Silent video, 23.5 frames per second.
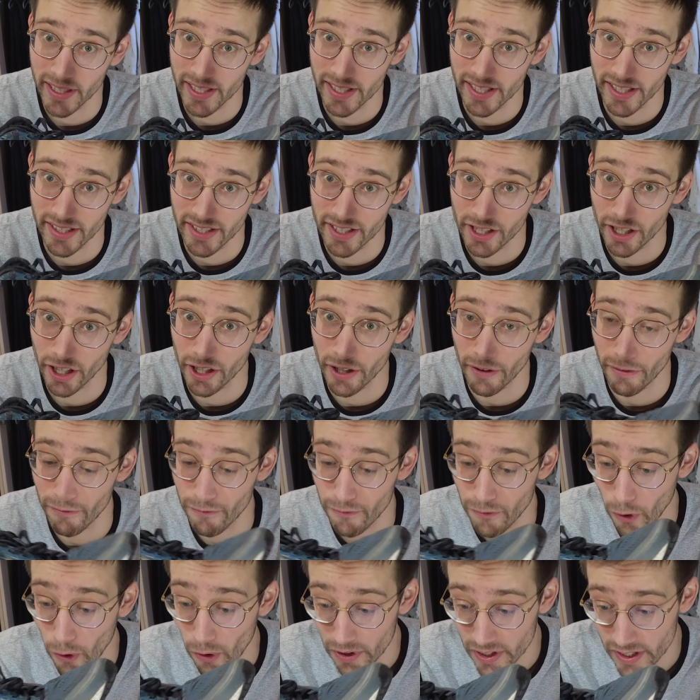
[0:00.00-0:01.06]
is it's gonna
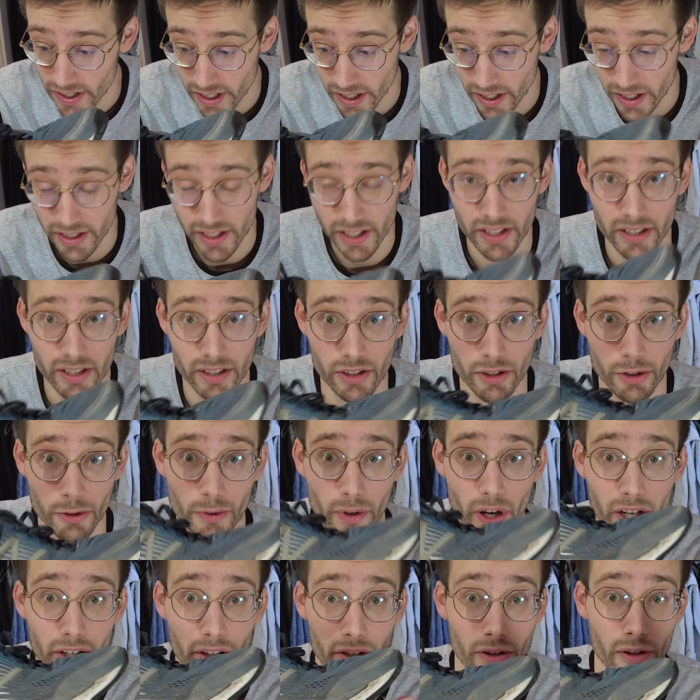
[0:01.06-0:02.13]
force us to
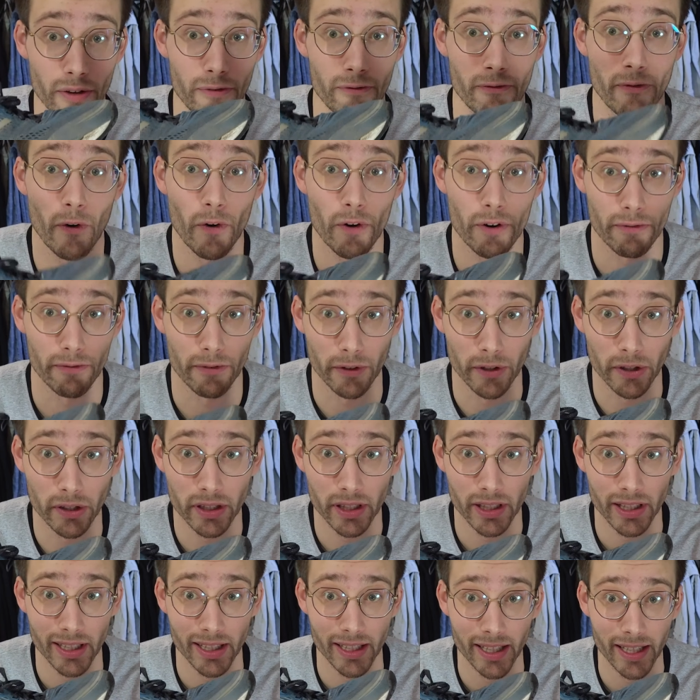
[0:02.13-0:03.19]
run on the forefoot,
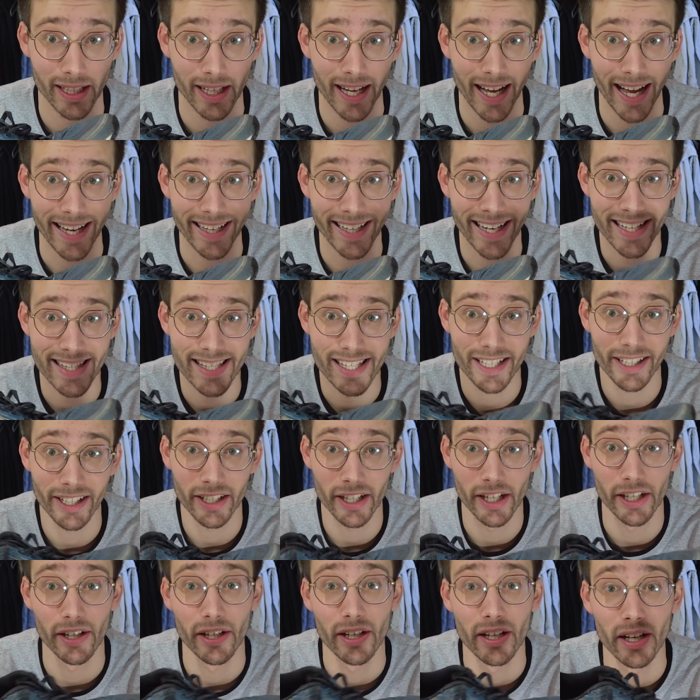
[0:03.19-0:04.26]
and that's
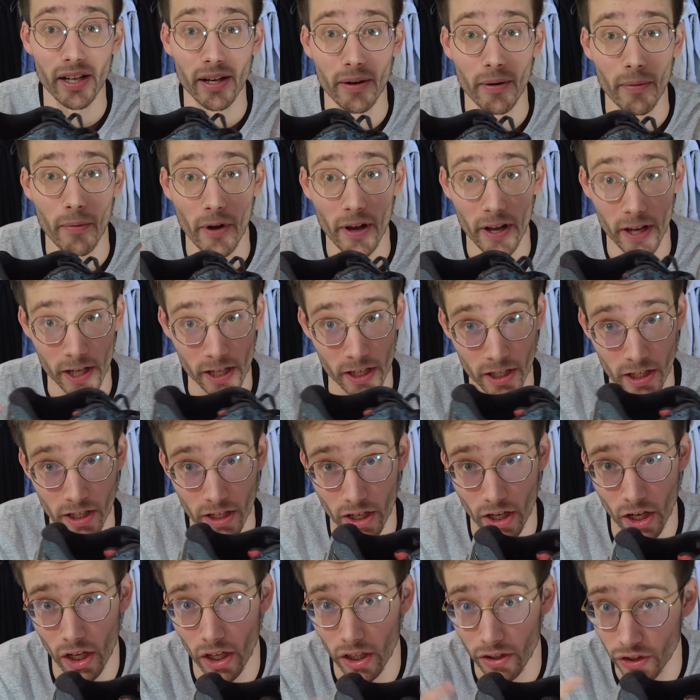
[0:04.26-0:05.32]
gonna, in
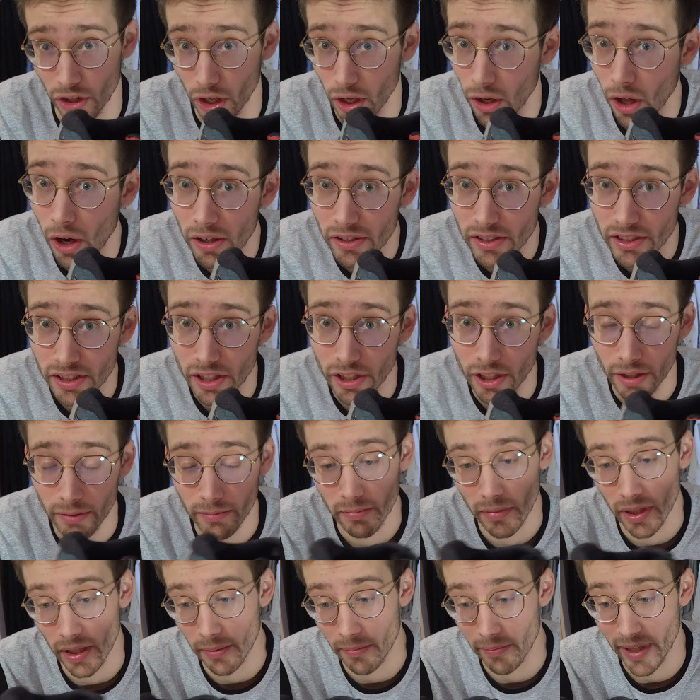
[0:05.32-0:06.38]
the long
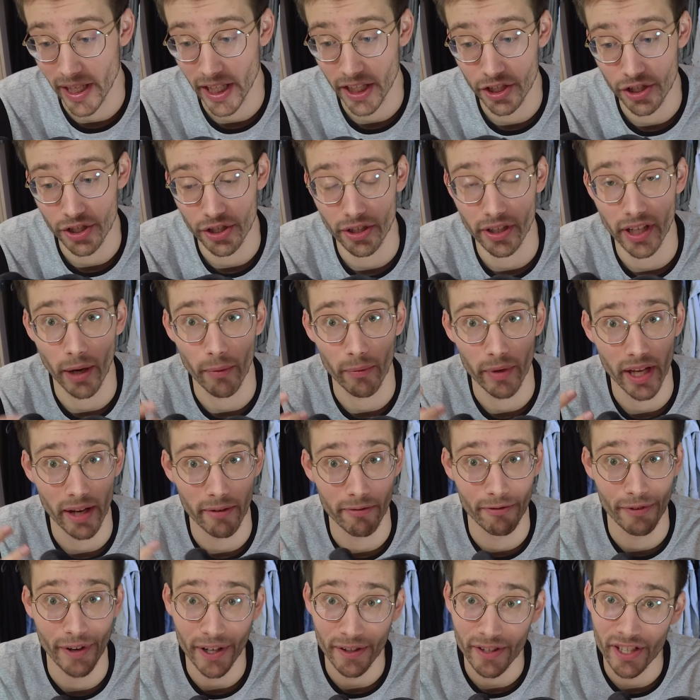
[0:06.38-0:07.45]
term, make sure that we have
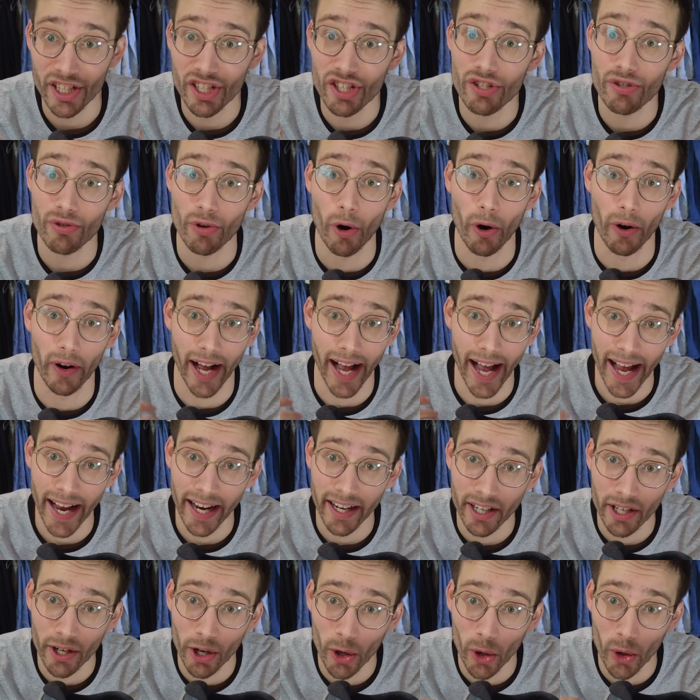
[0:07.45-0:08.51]
very strong
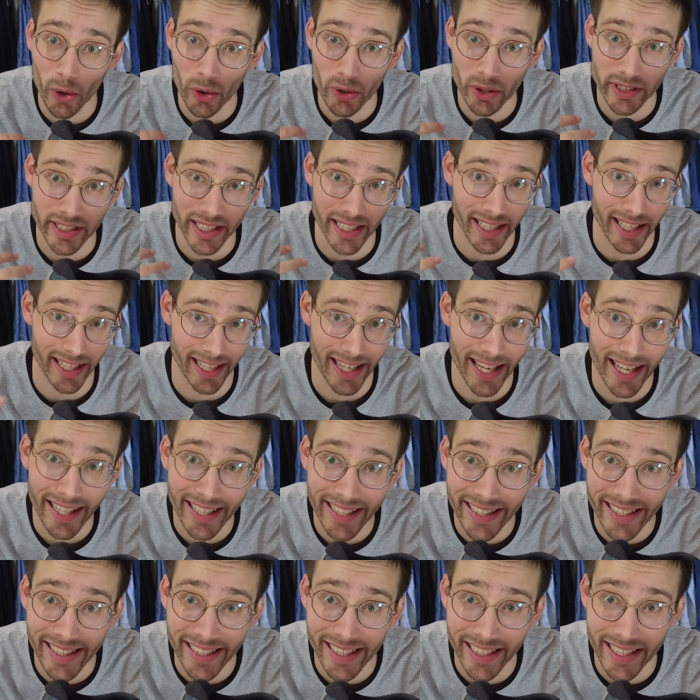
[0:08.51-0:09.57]
ankles and
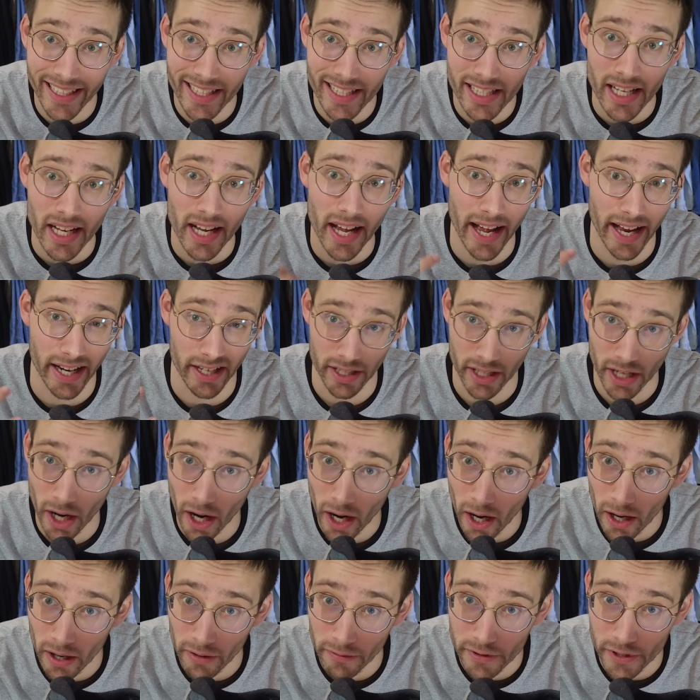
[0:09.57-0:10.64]
Achilles and
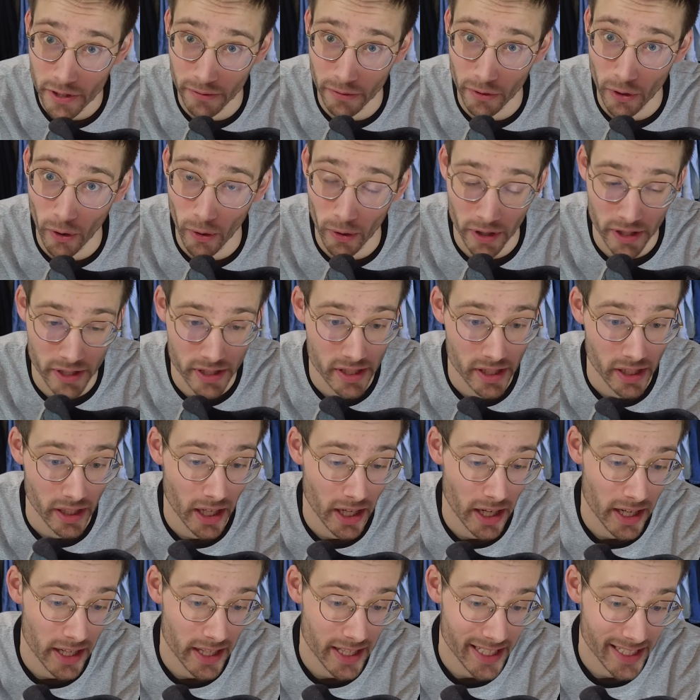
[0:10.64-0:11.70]
calves, of course,
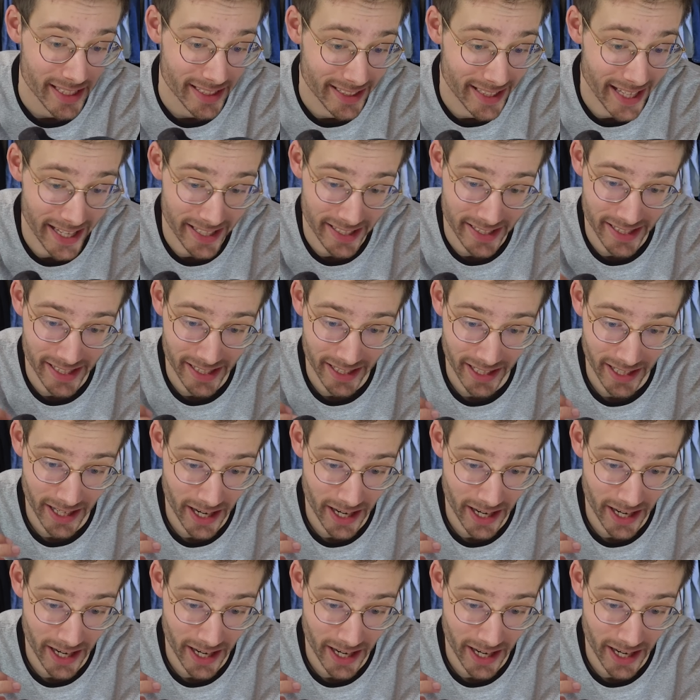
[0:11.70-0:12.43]
that